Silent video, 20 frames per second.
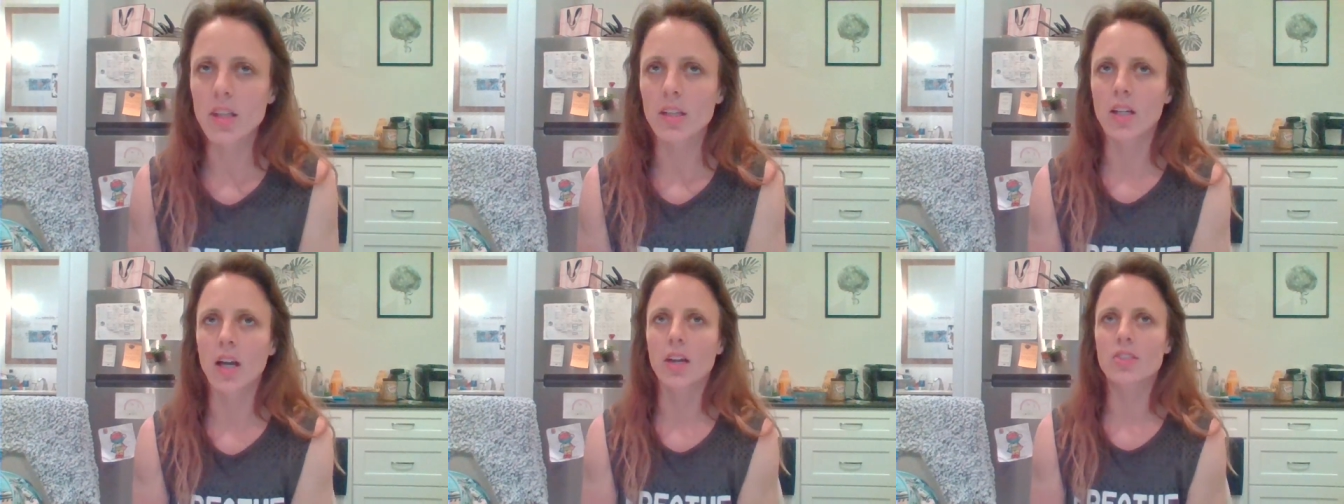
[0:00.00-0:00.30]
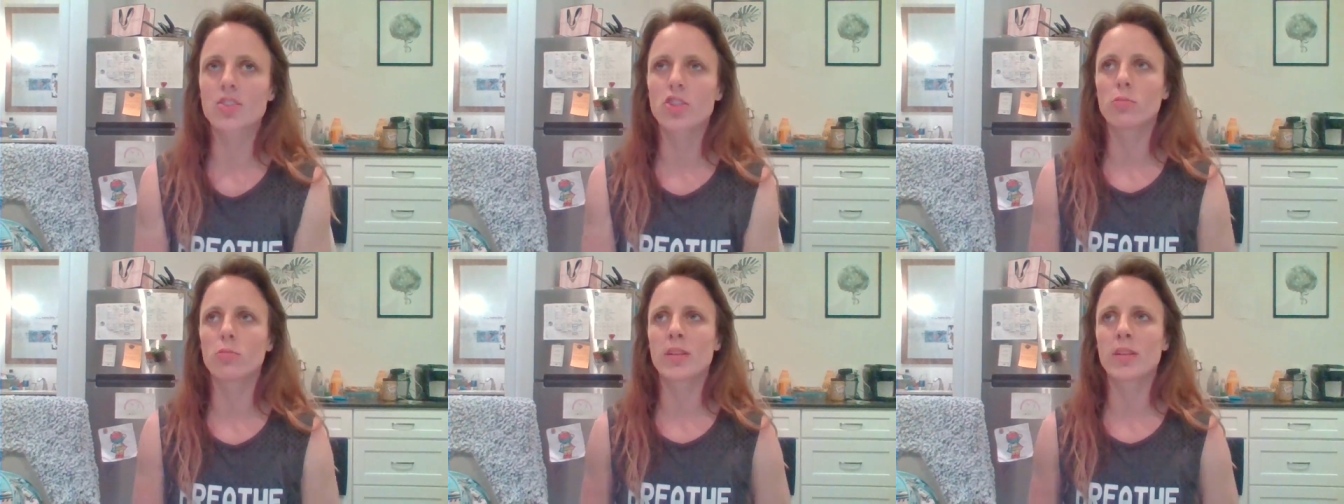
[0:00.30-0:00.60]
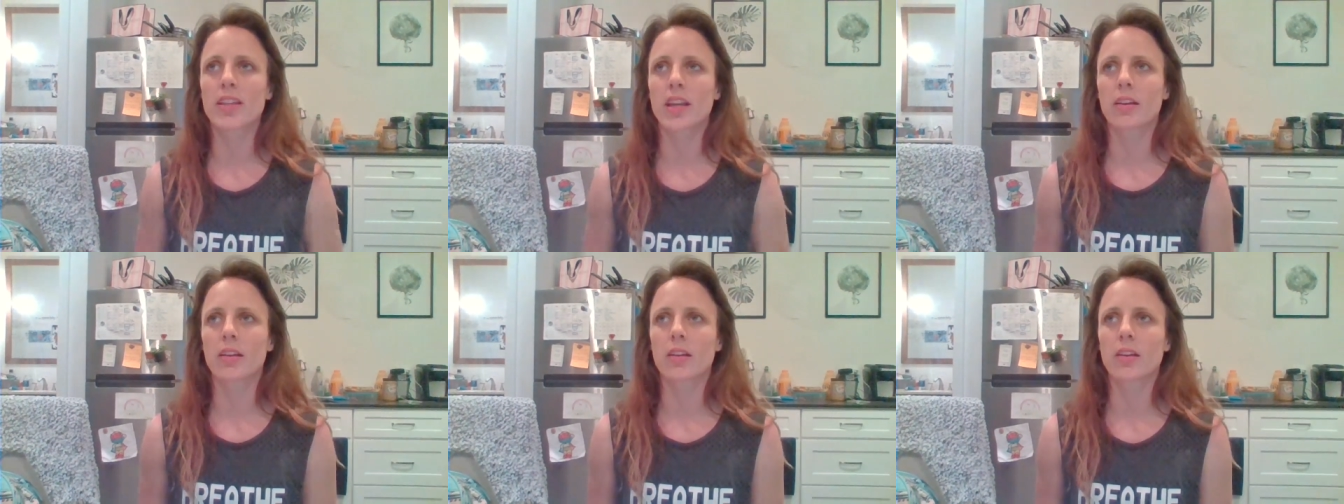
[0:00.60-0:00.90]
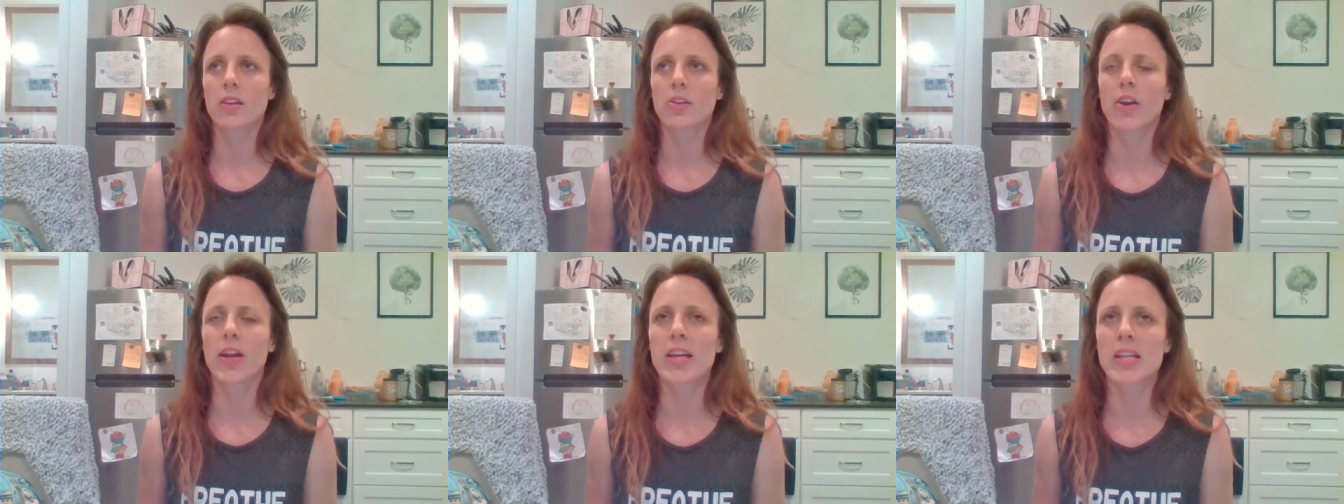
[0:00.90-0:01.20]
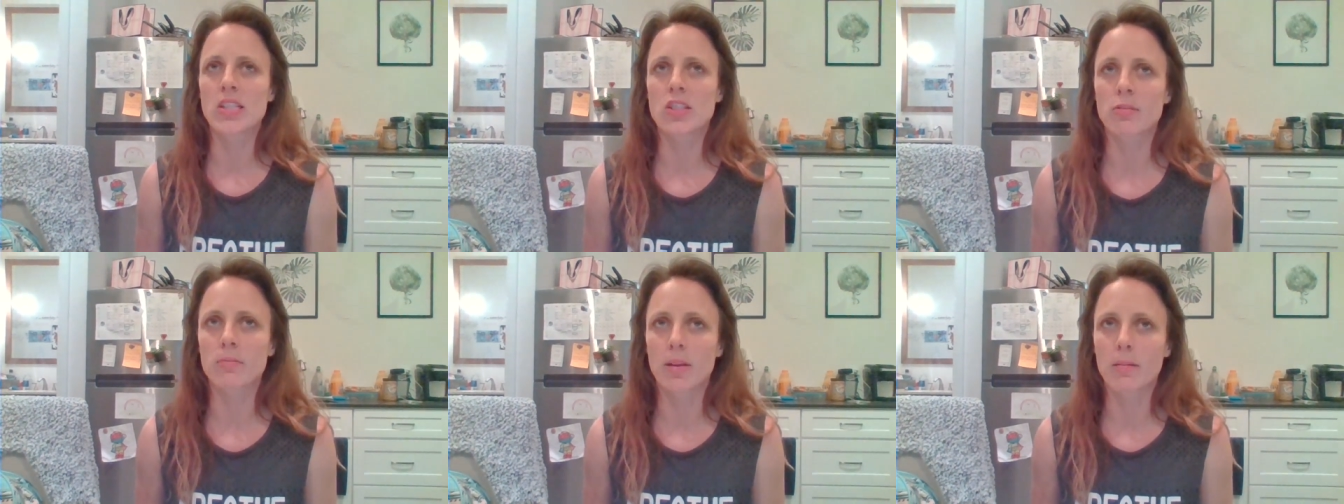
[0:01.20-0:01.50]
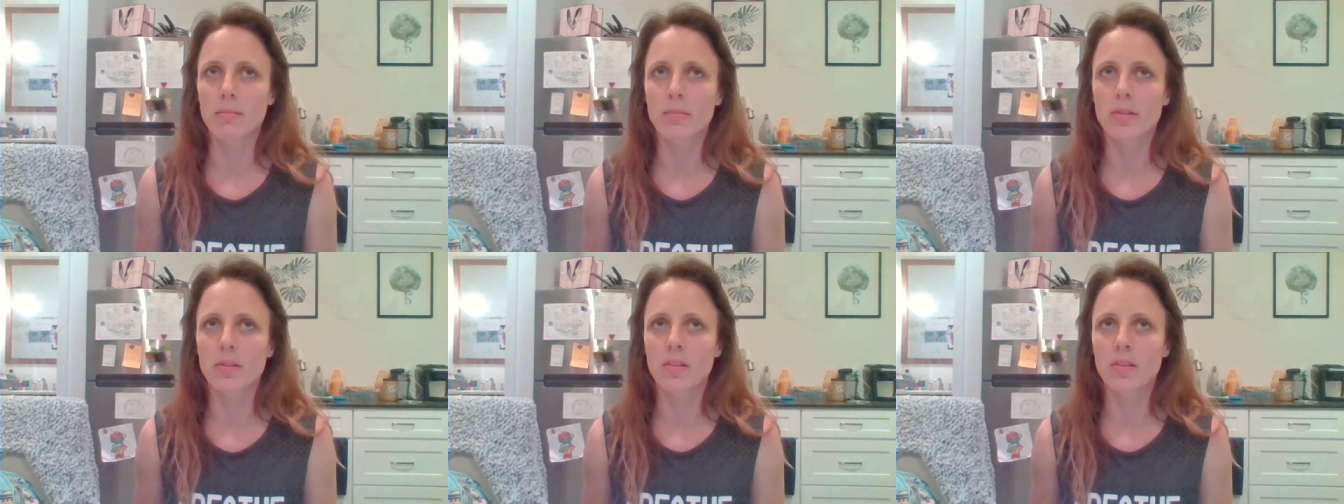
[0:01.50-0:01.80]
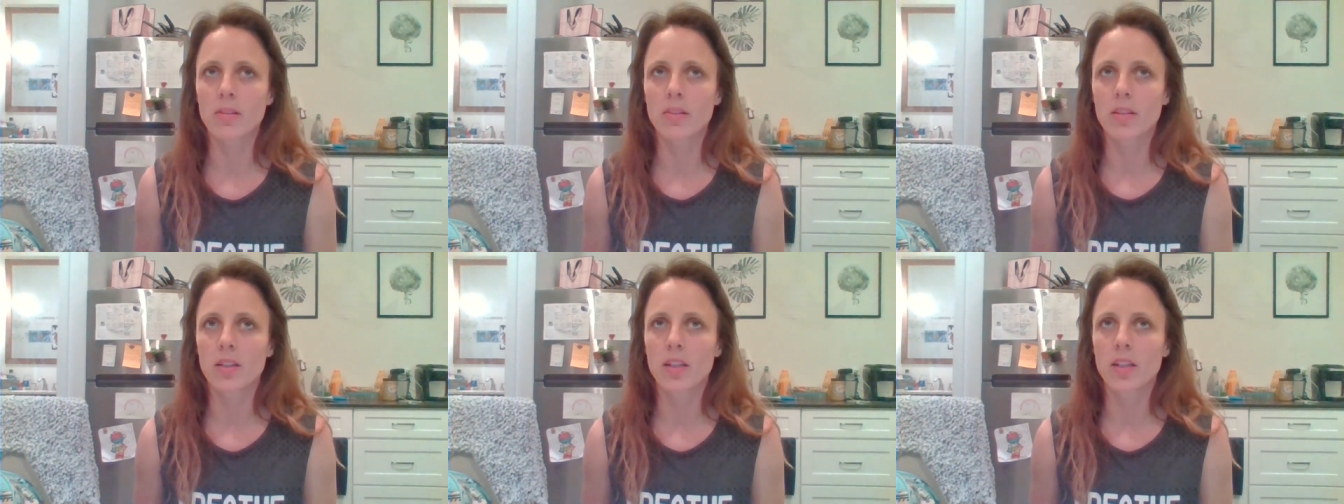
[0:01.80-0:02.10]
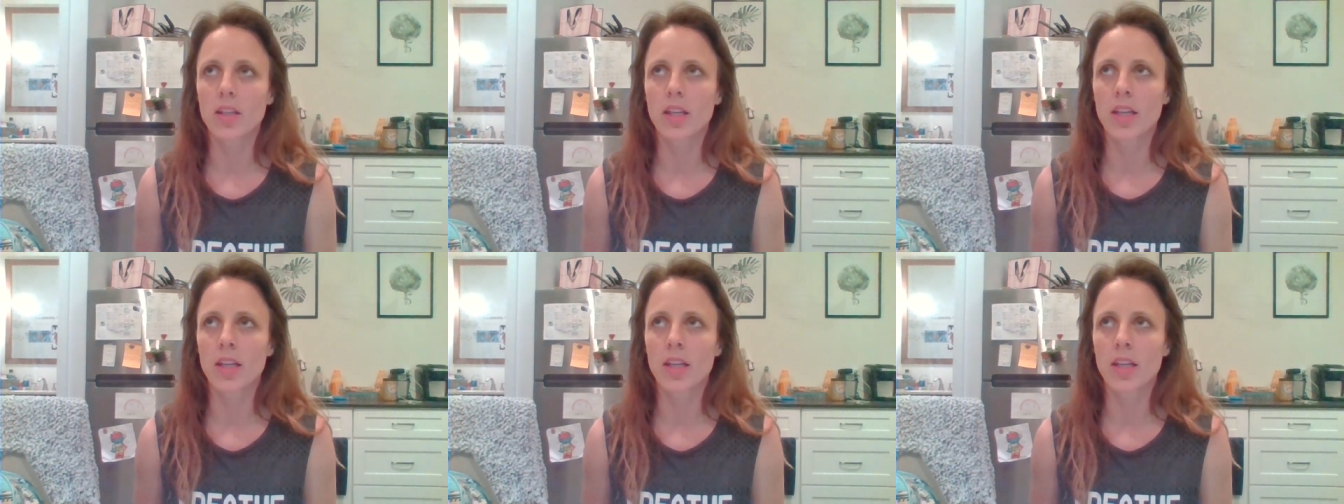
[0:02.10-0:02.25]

God told me, He's like, Grace, remember